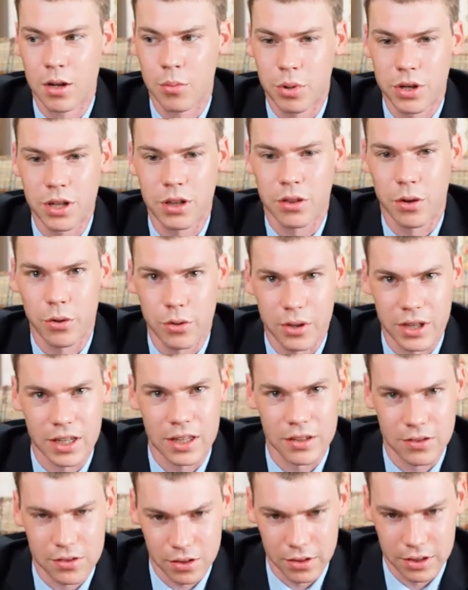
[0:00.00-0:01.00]
pretty
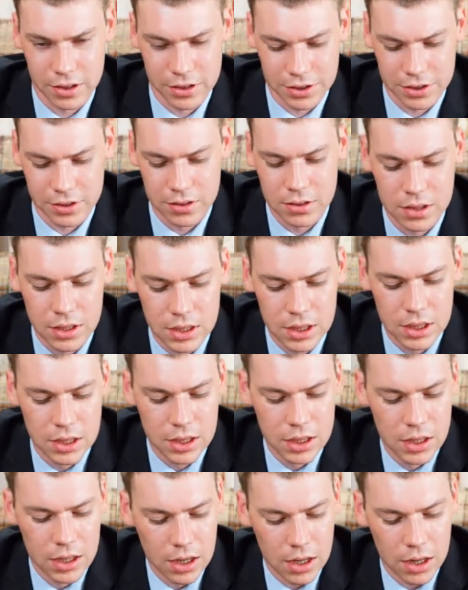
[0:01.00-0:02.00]
low-key installation.
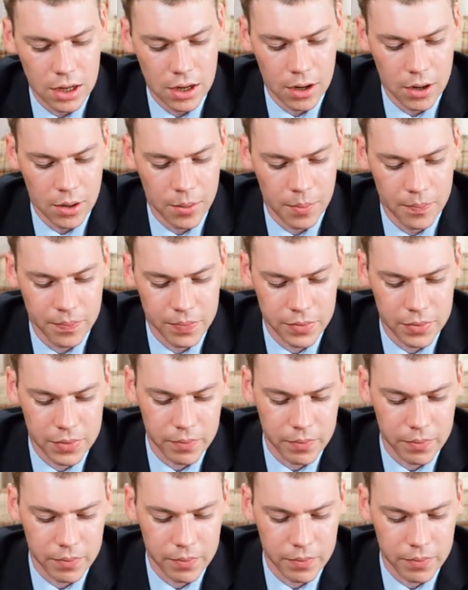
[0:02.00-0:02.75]
I